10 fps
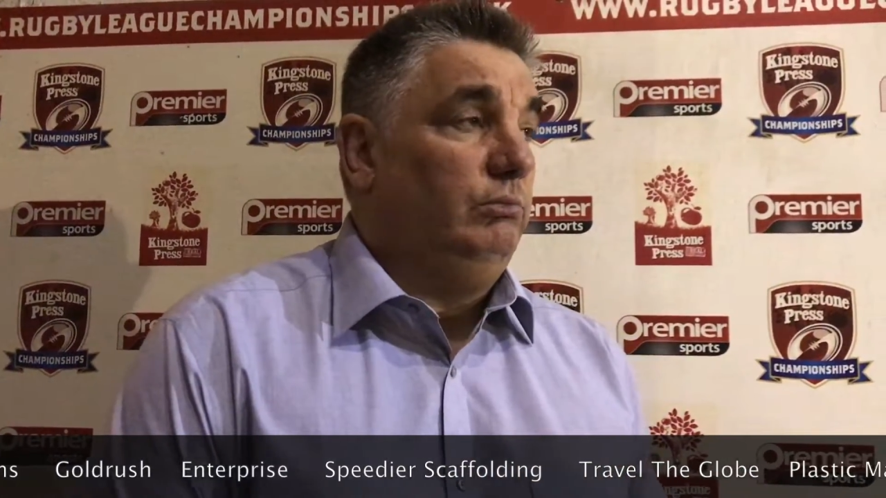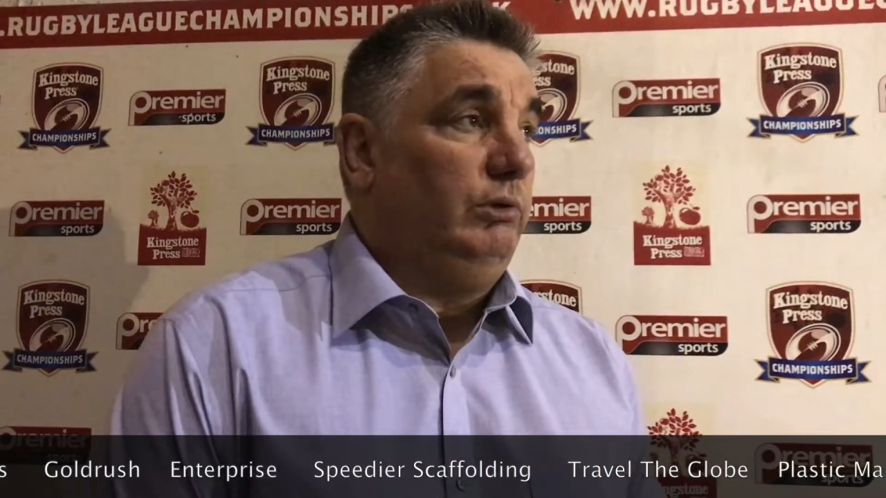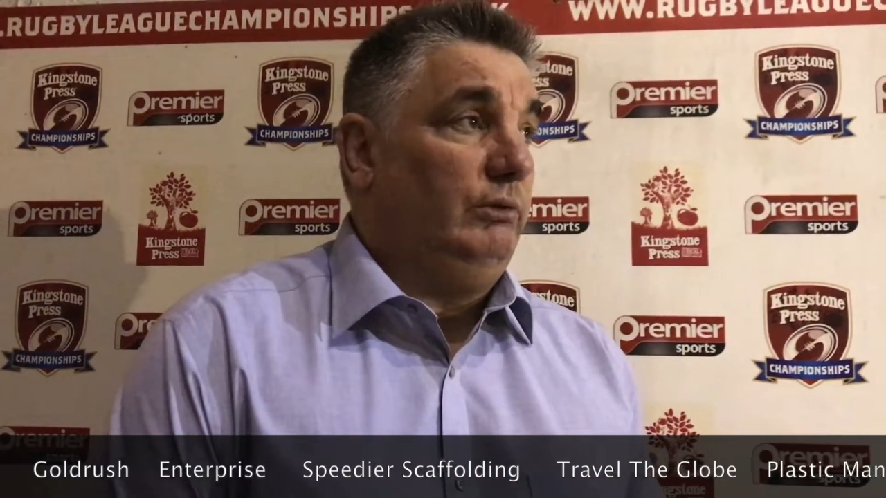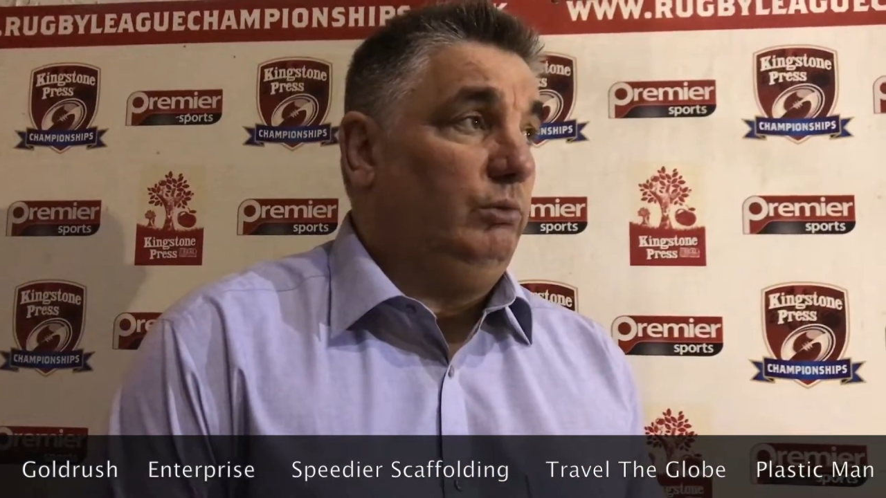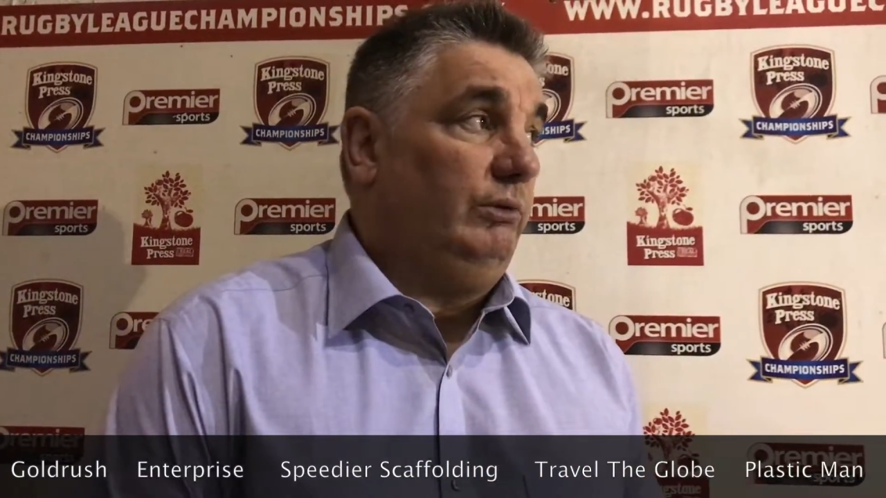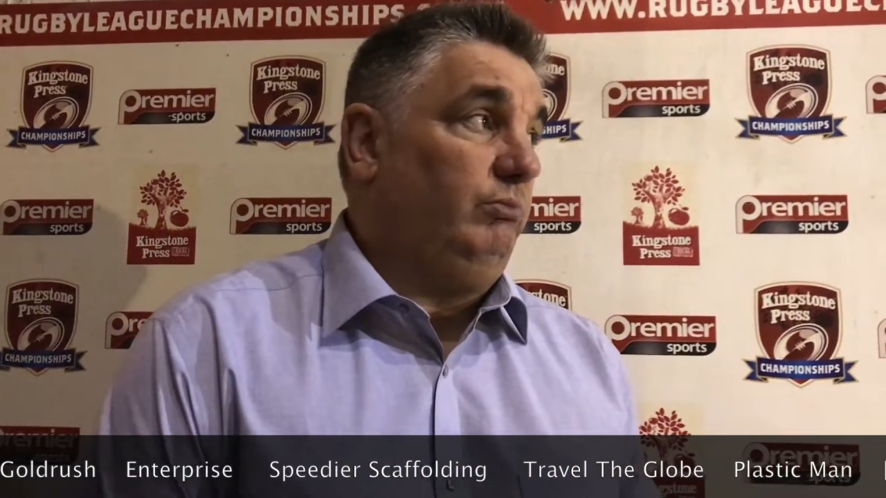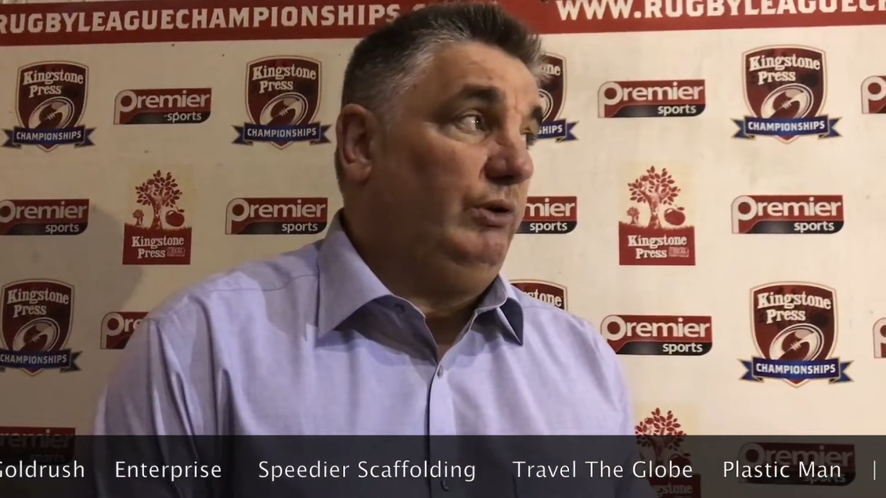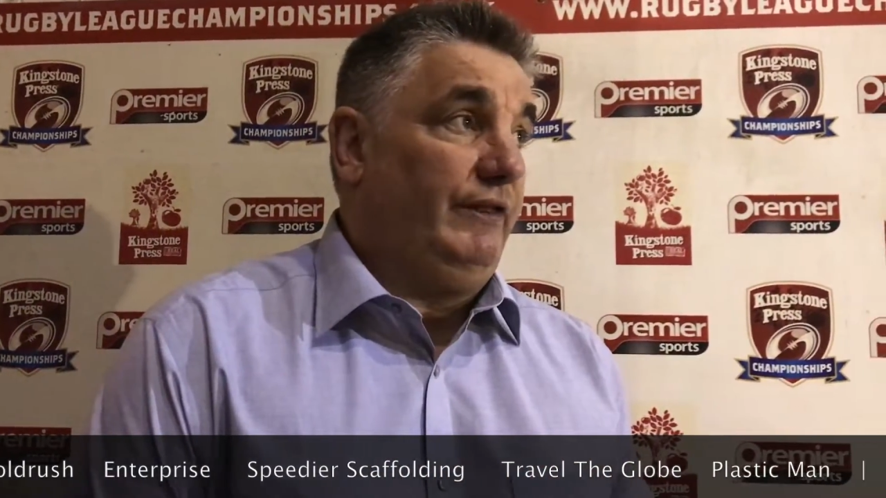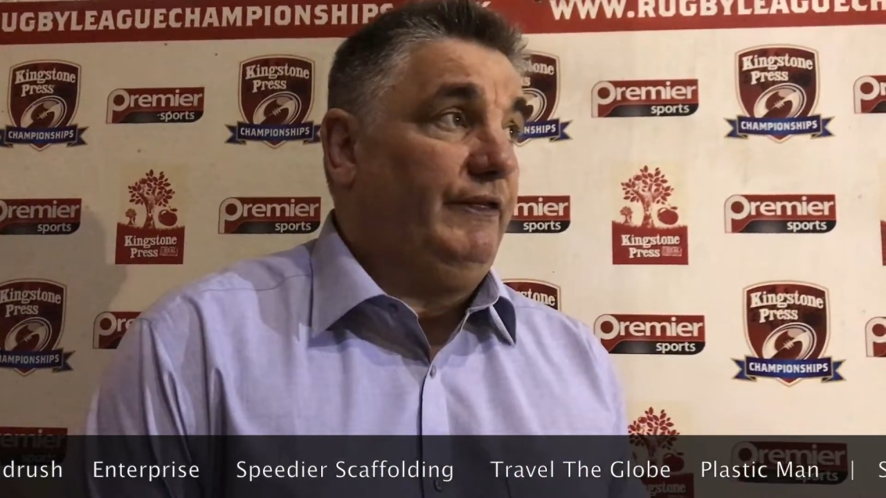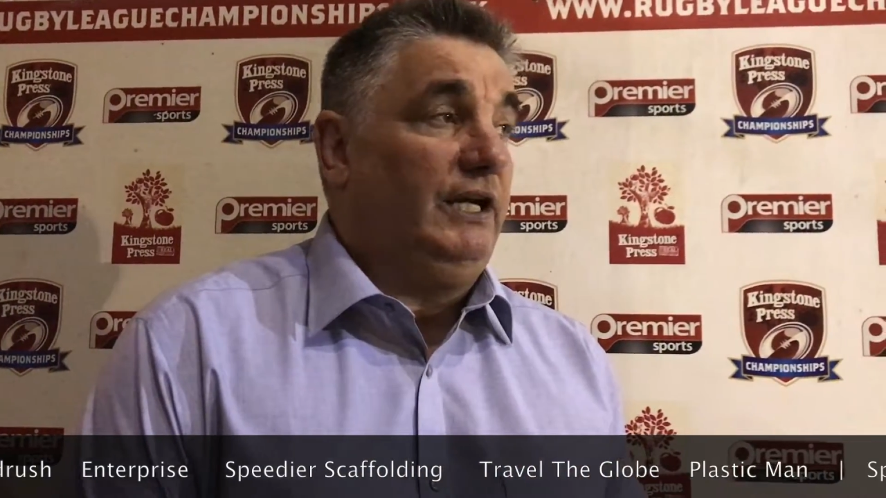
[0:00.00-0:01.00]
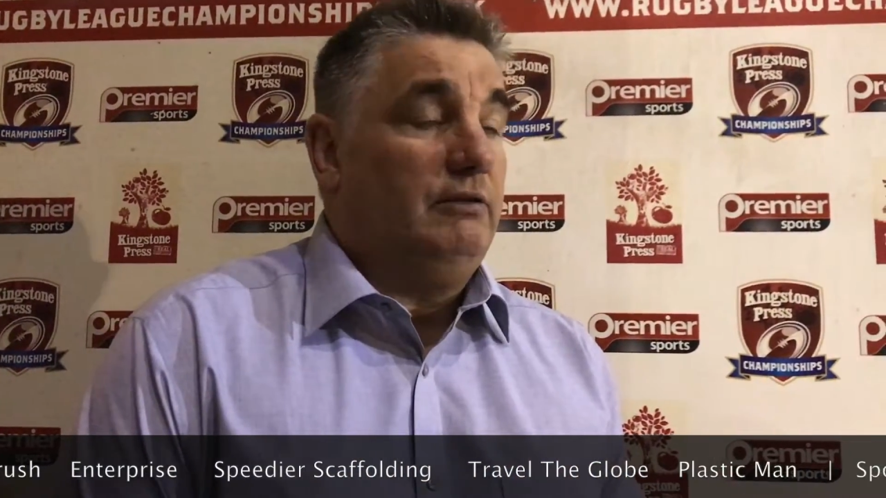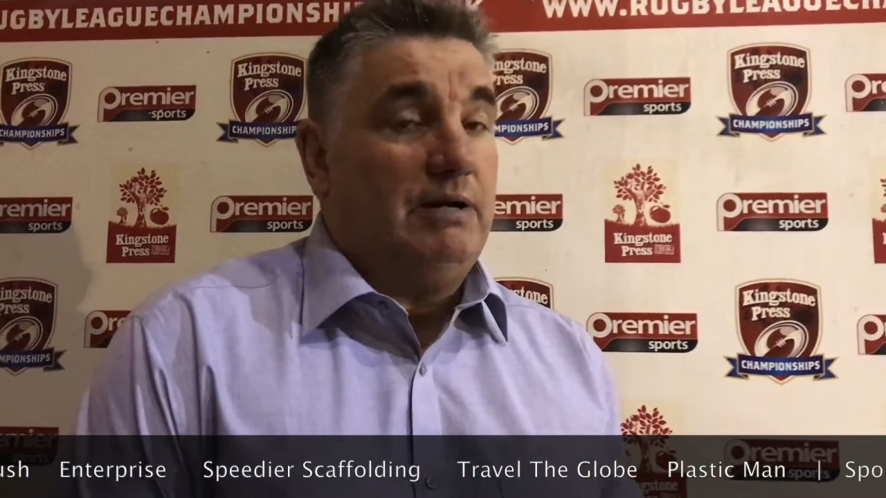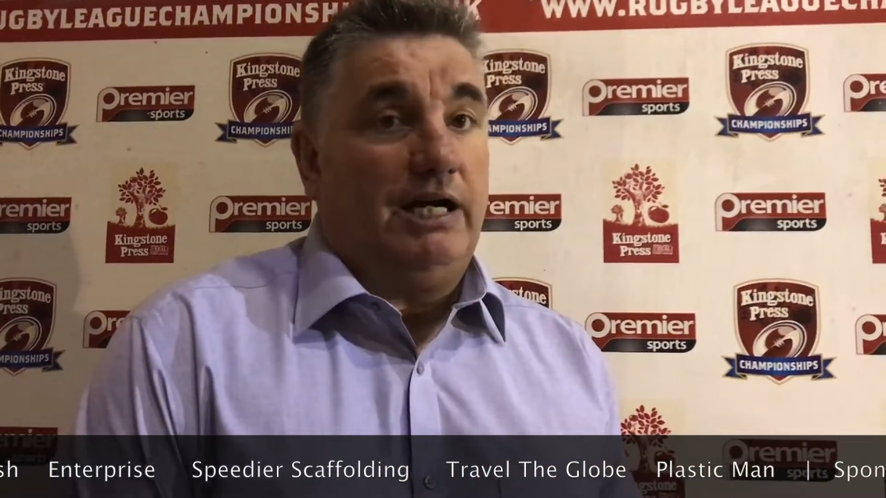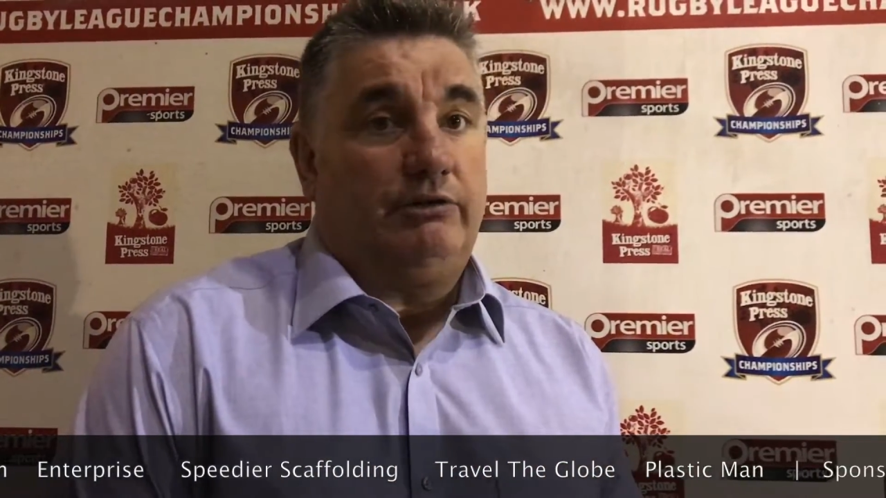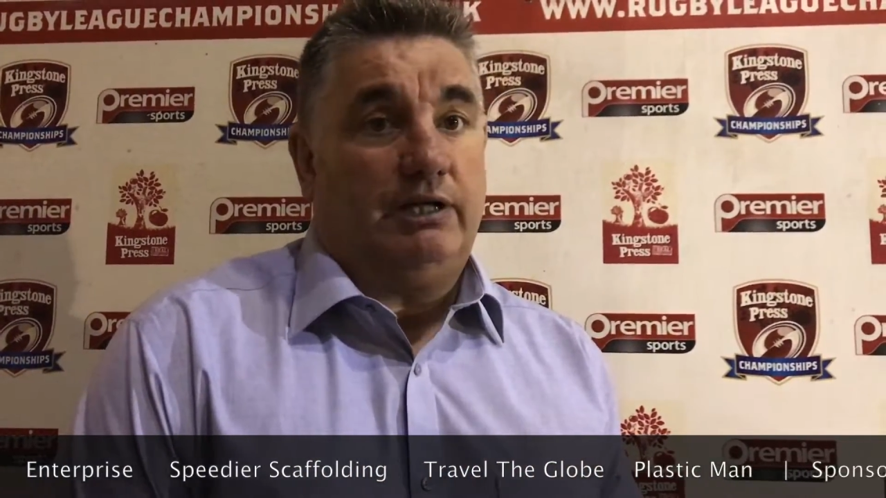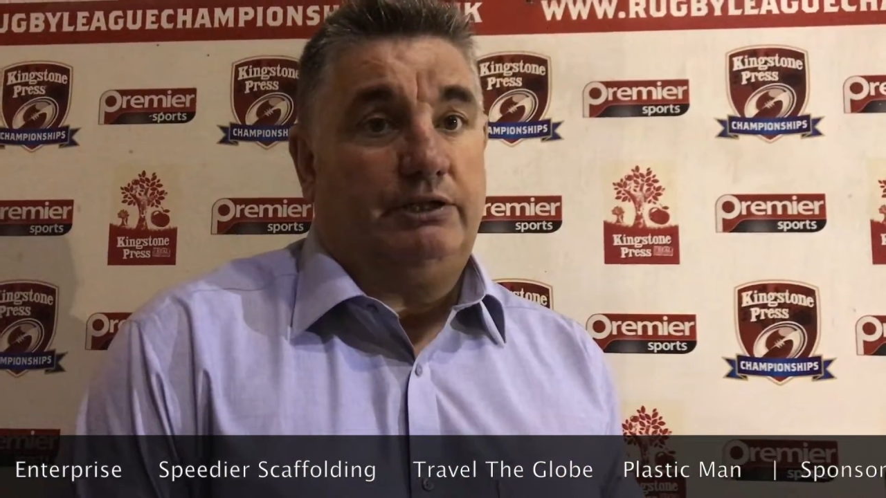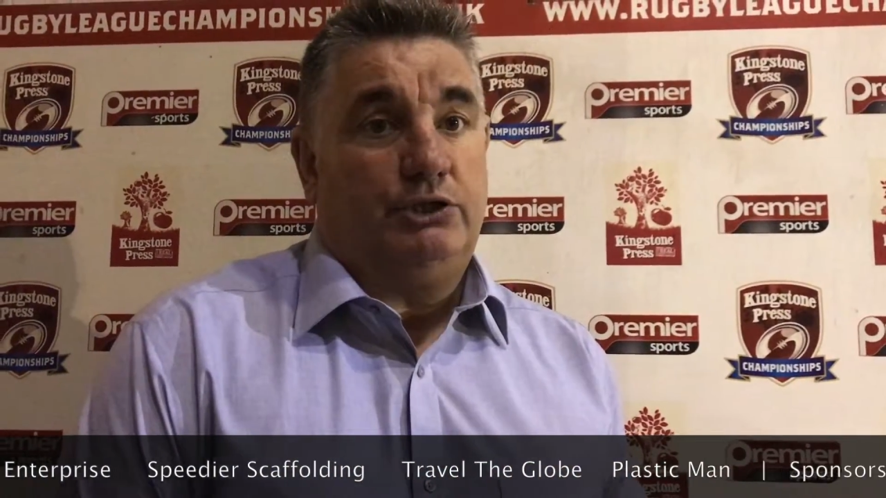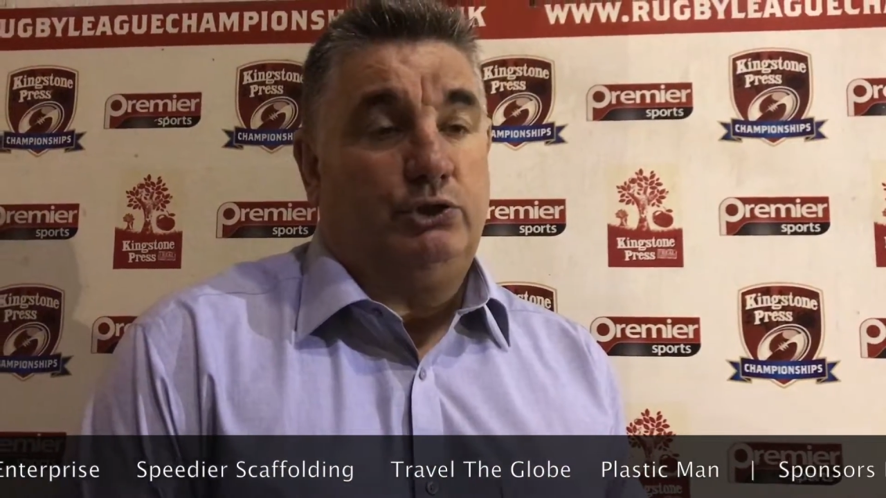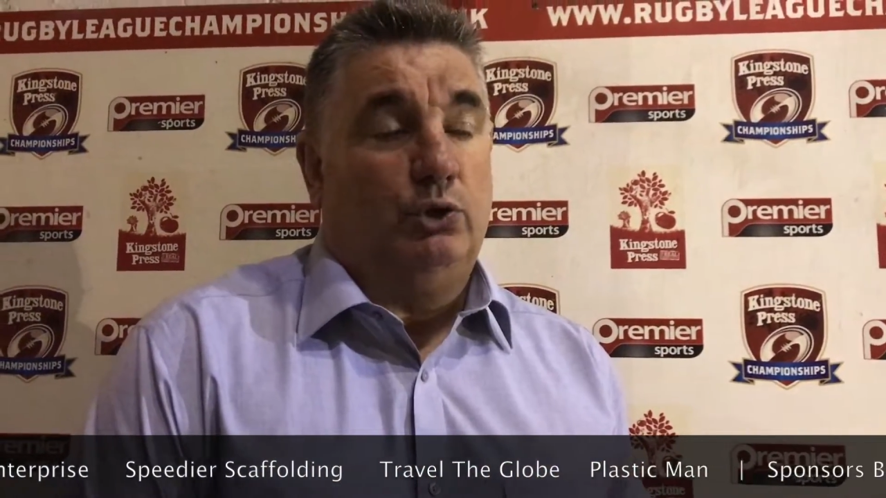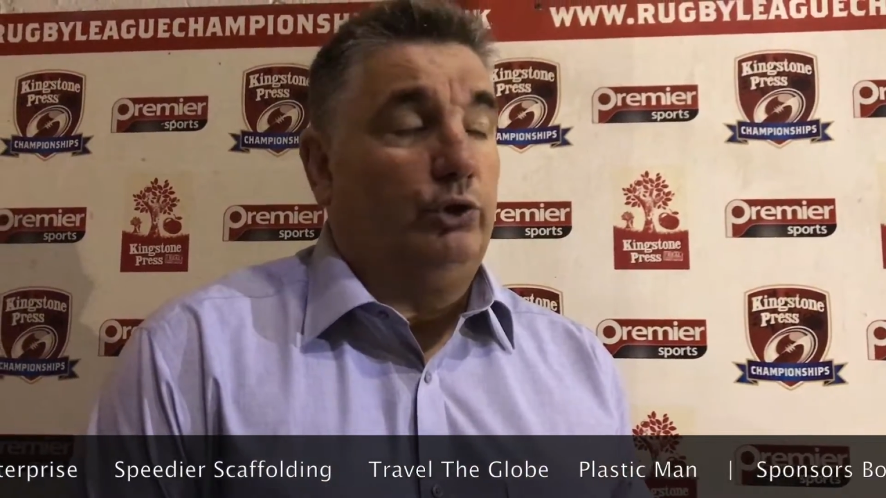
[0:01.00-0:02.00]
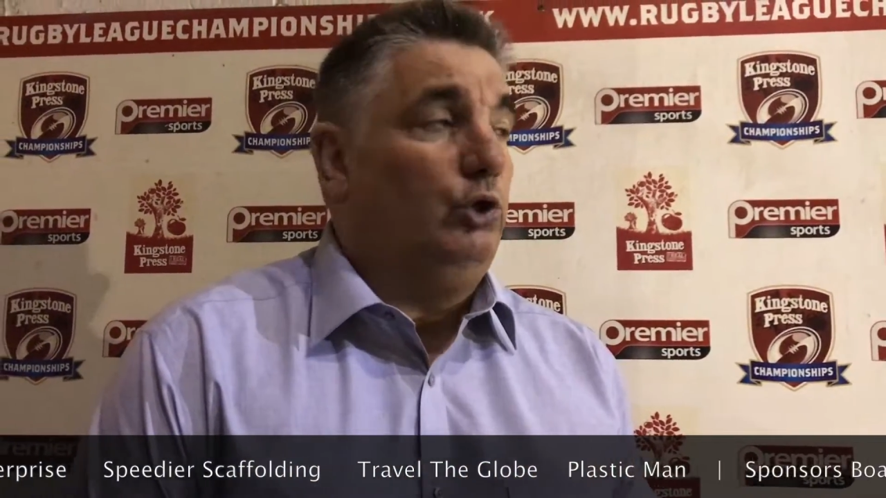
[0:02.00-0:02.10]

we think he might have cracked his shoulder.